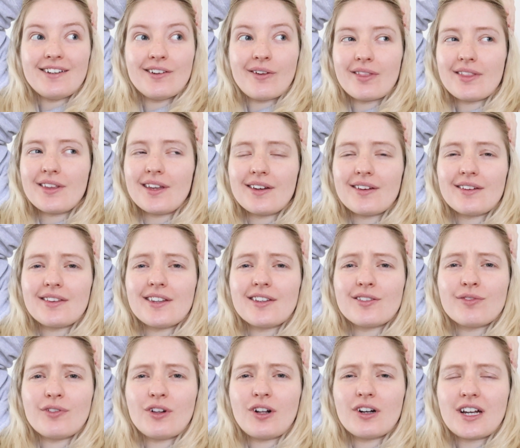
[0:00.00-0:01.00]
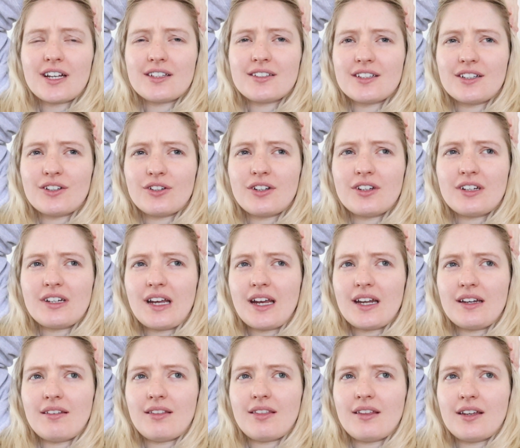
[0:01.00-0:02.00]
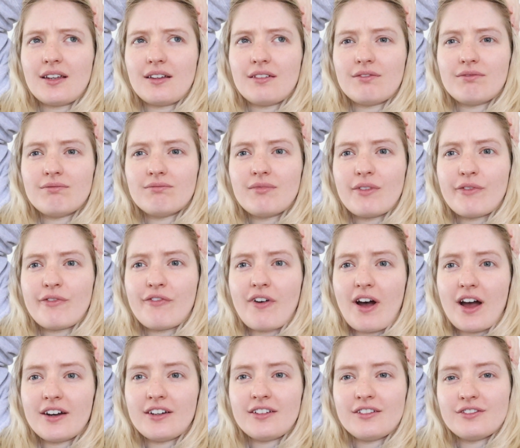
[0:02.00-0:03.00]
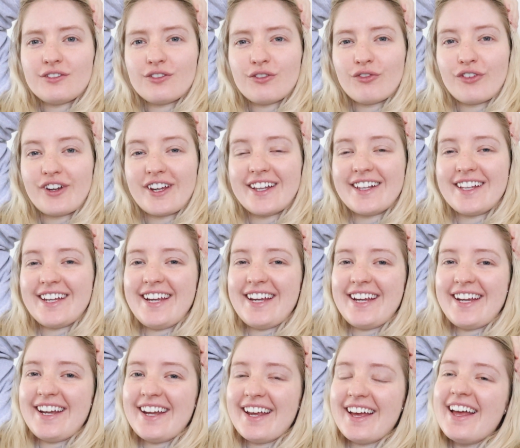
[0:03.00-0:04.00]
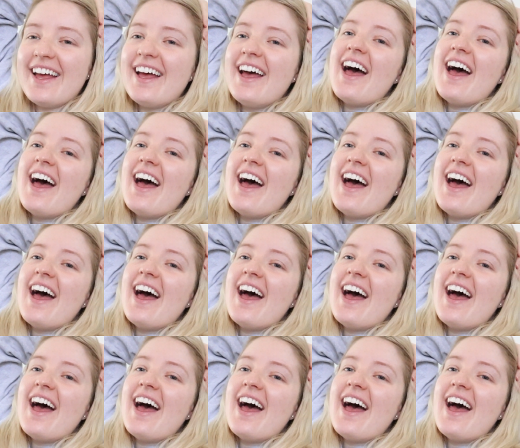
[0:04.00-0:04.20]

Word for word: Not that this vlog has included anything fun, really.